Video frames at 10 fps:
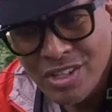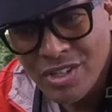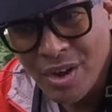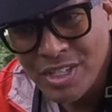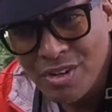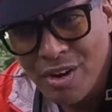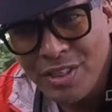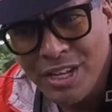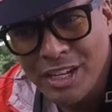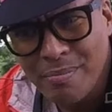So I started
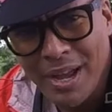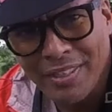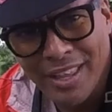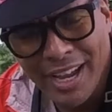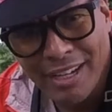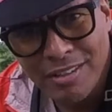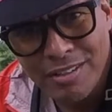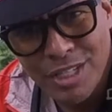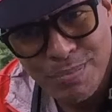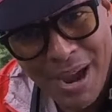thinking about that
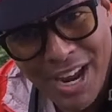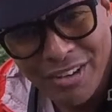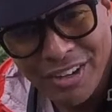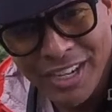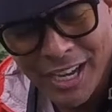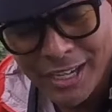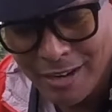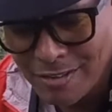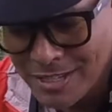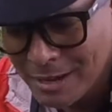spider again,
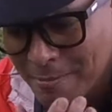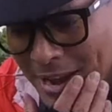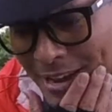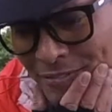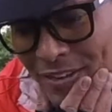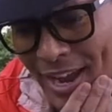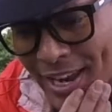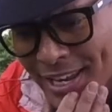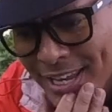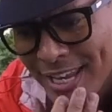and I was like, man, if
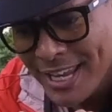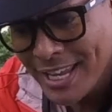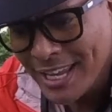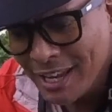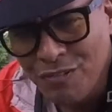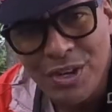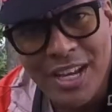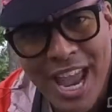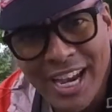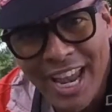I, if you
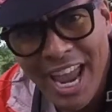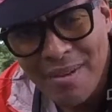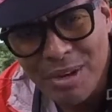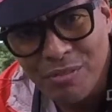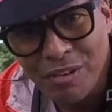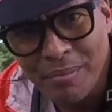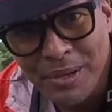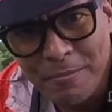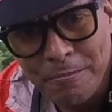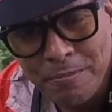could hang a hammock from
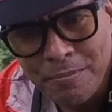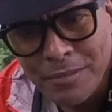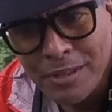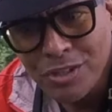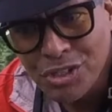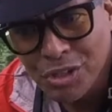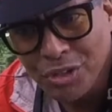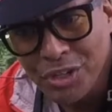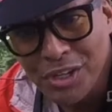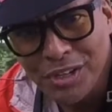it,
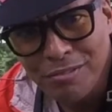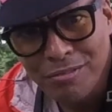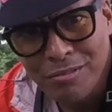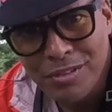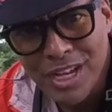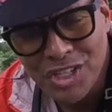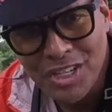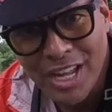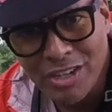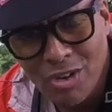surely you can
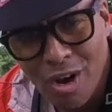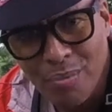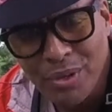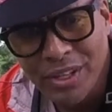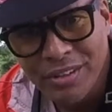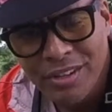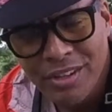tension out a tarp with it.